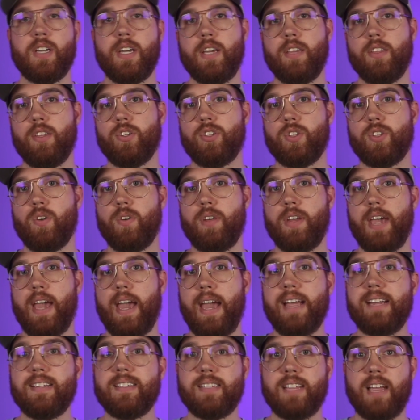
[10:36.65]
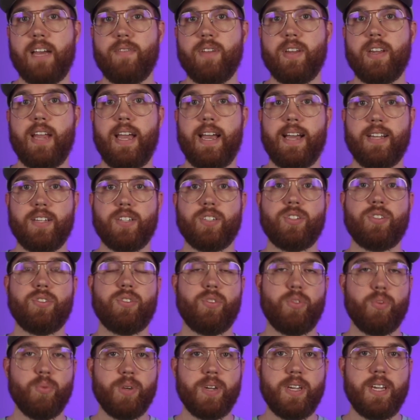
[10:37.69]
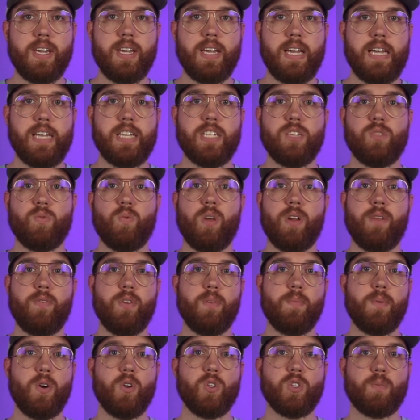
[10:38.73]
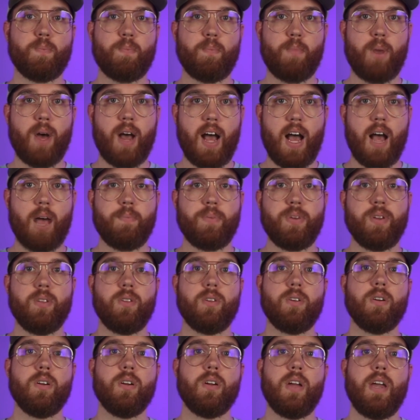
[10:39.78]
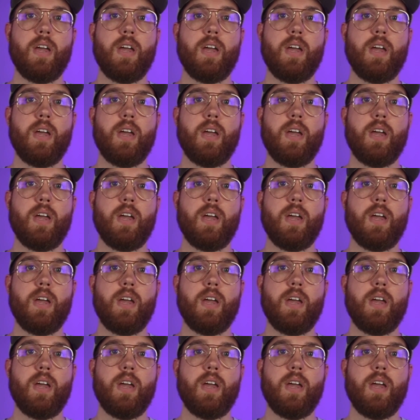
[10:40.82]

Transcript: the Sony a7S III is one of the most popular